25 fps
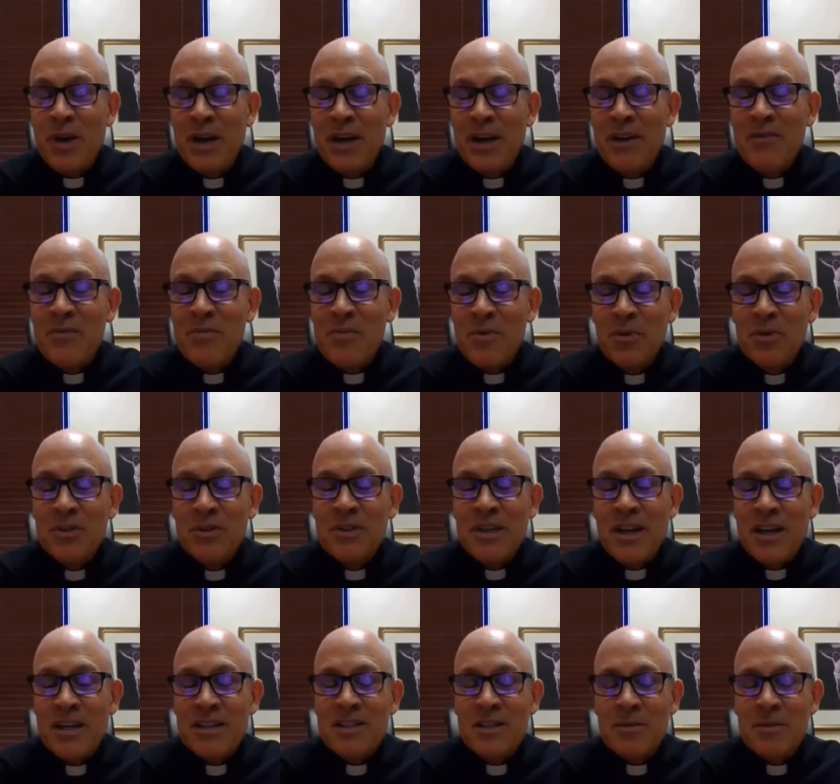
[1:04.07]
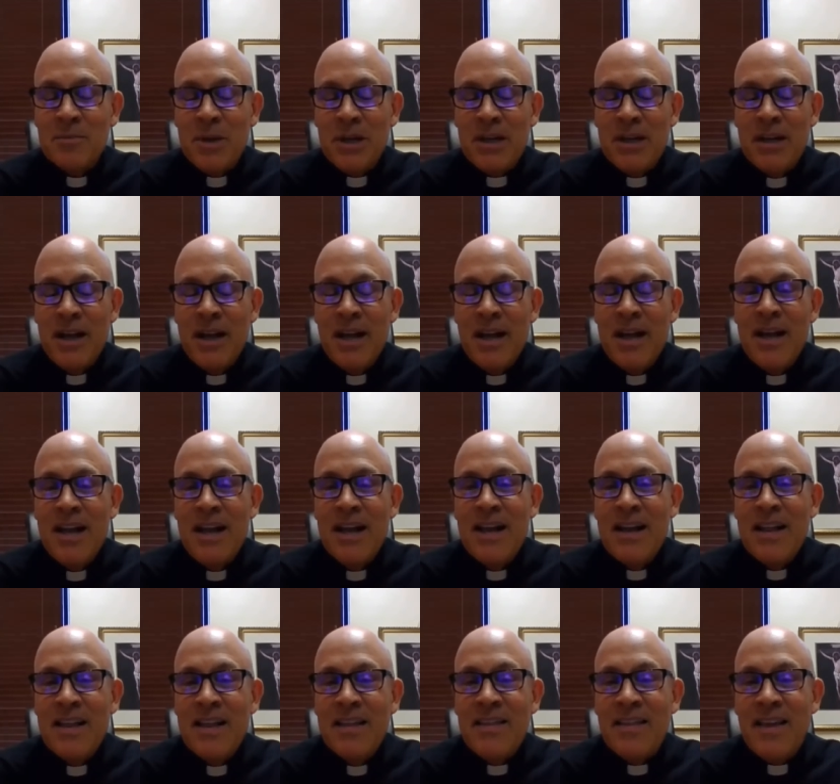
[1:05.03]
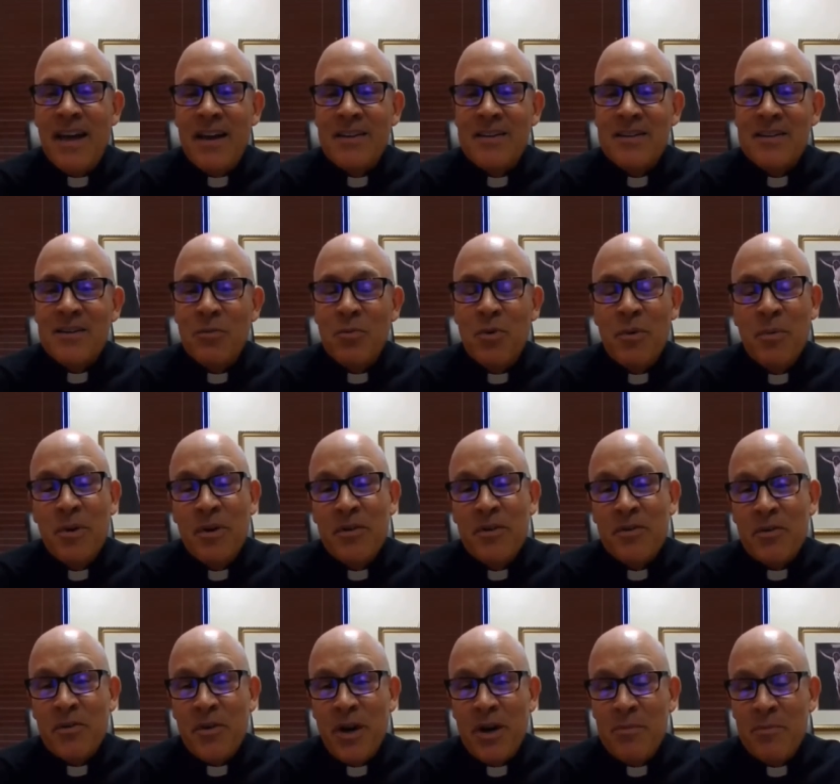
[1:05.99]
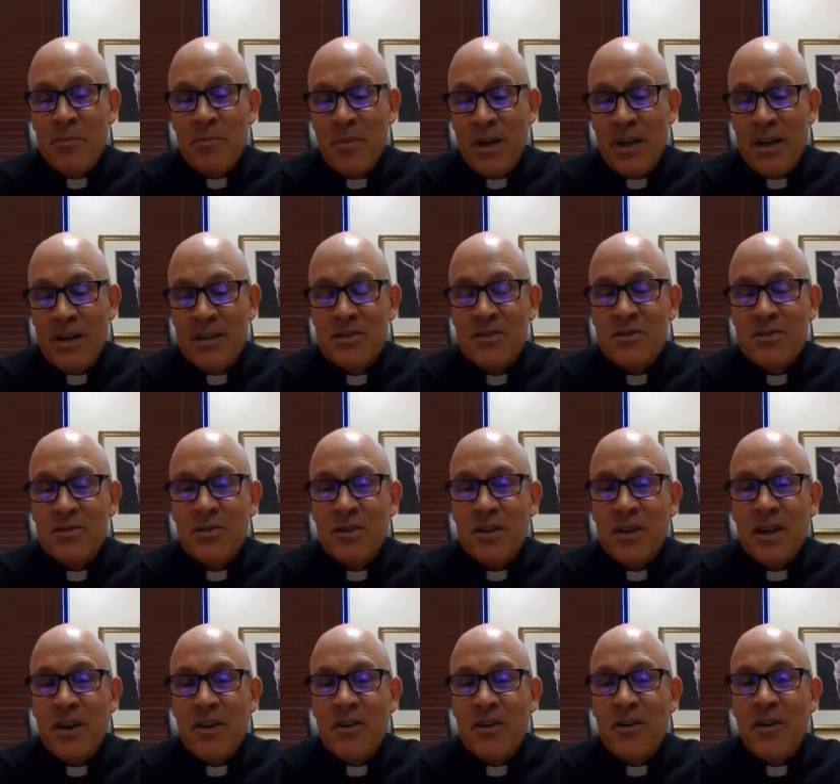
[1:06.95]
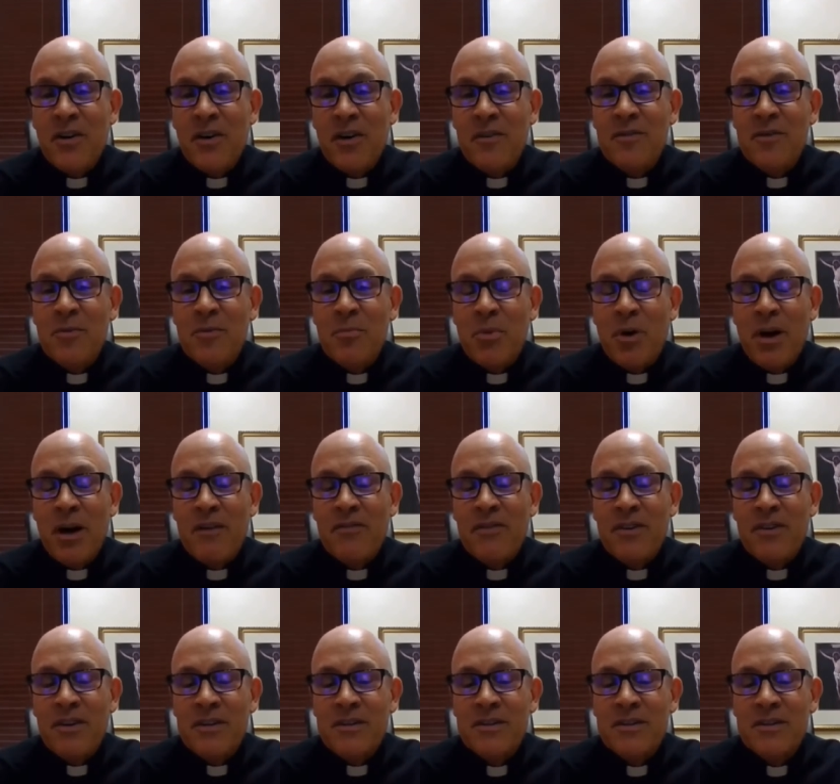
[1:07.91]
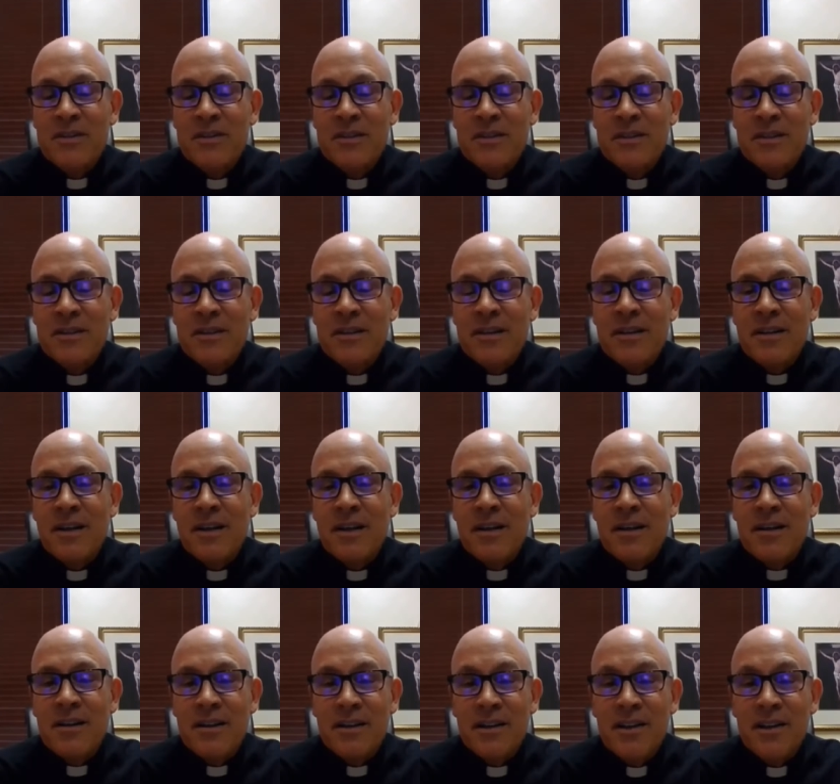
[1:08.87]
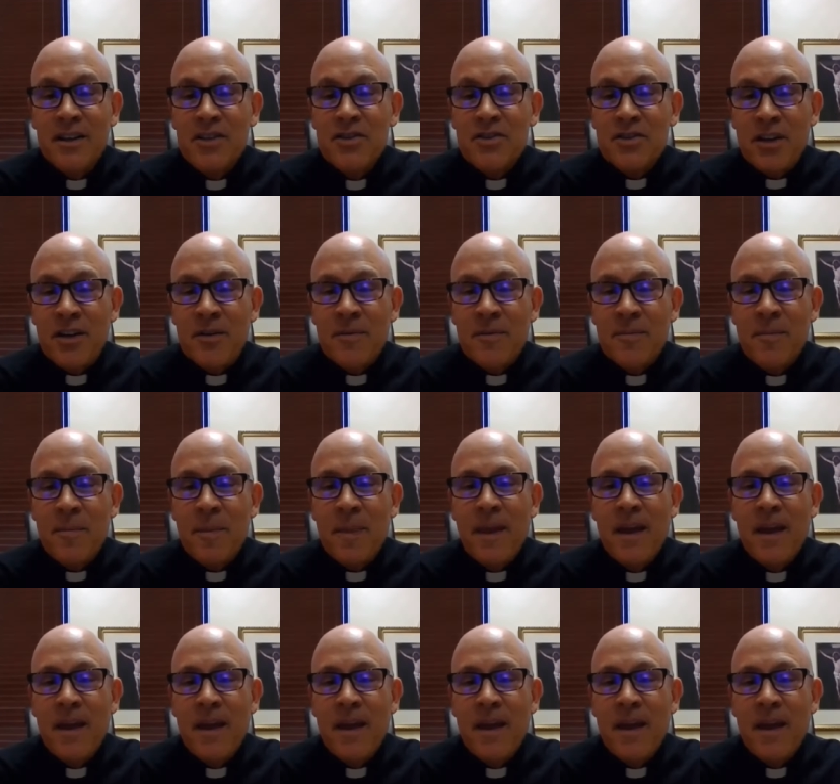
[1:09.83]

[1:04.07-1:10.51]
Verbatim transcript: reading from the Old Testament that a woman of great means took care of the prophet uh, Elisha.